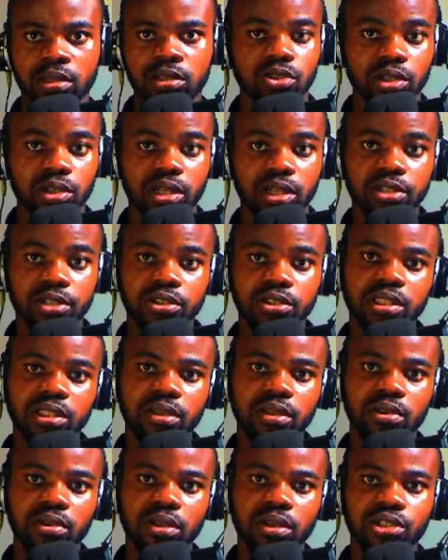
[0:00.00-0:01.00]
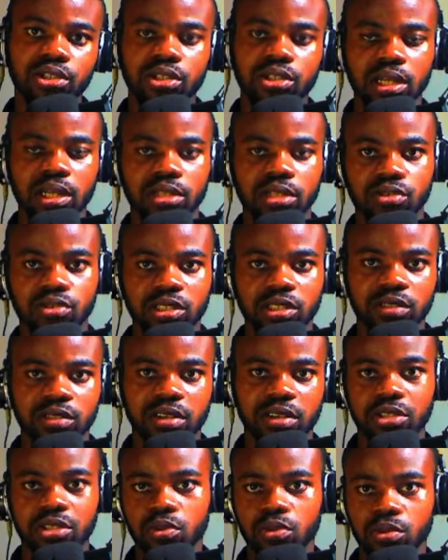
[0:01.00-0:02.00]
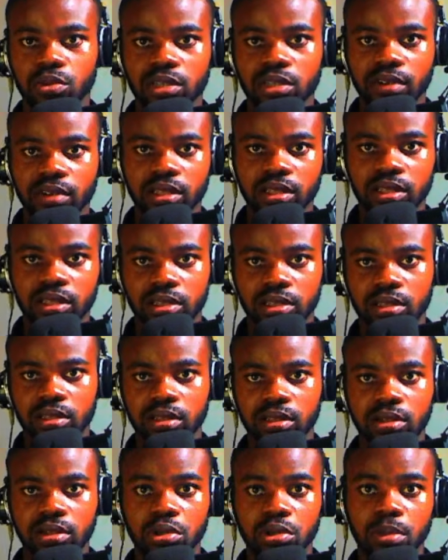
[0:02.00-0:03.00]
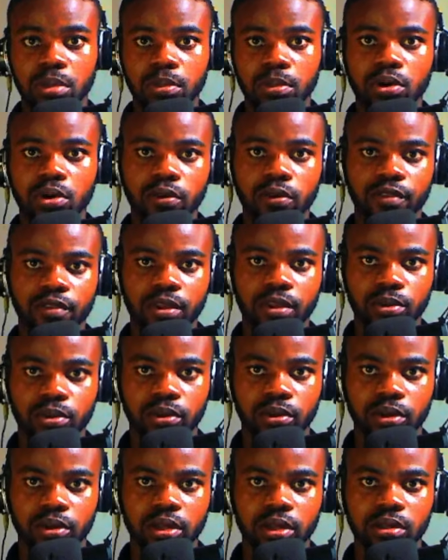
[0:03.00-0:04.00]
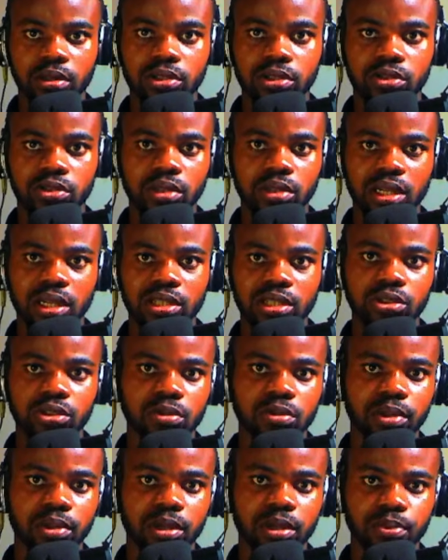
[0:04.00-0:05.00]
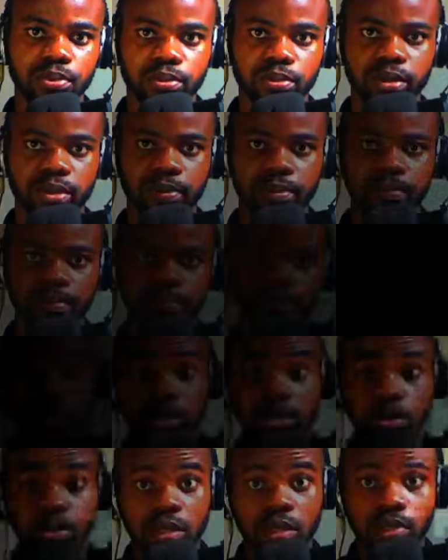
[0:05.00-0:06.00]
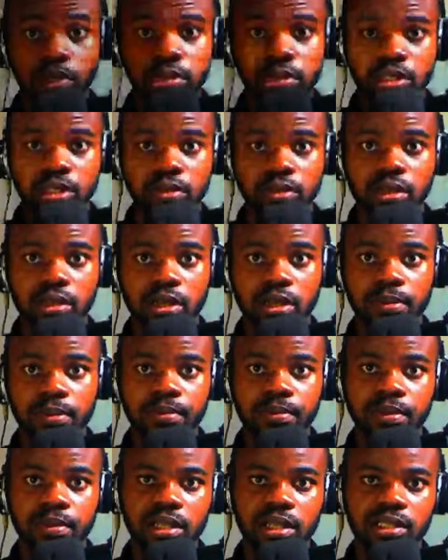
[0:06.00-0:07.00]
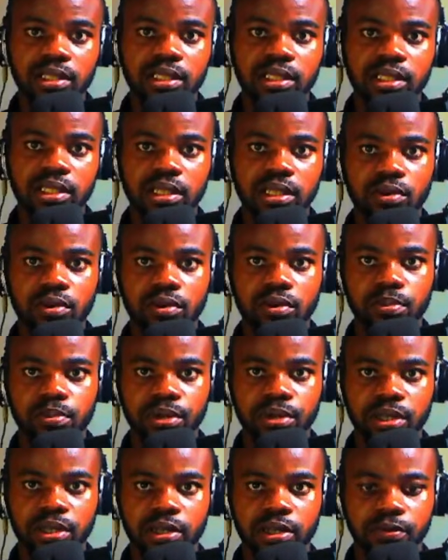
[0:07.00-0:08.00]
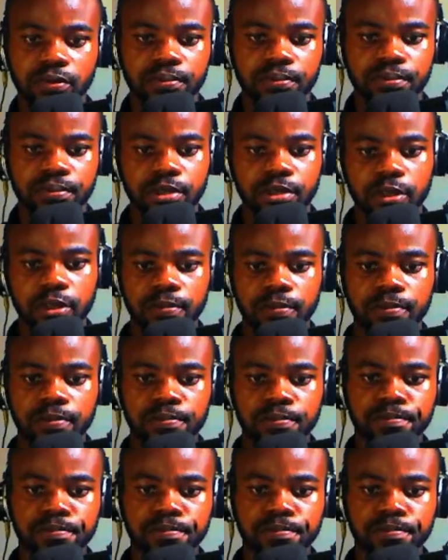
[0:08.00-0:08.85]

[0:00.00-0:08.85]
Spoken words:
So you can use that knowledge and transfer it to whichever key you are more comfortable on, okay? So that shouldn't be a problem. So without wasting your time, let's get started with the breakdown, okay?